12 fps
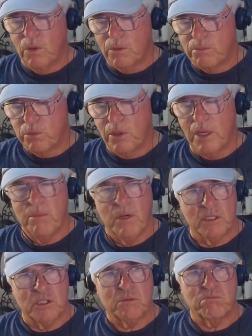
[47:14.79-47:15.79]
pretty
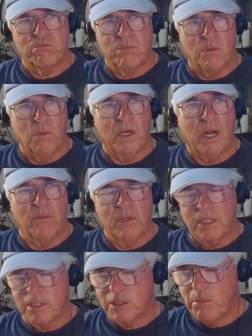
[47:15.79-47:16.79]
much what I would
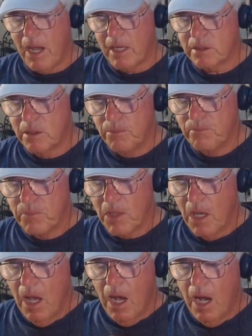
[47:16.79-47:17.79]
expect.
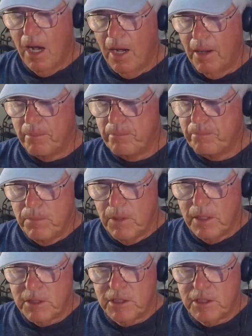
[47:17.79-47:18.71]
Let's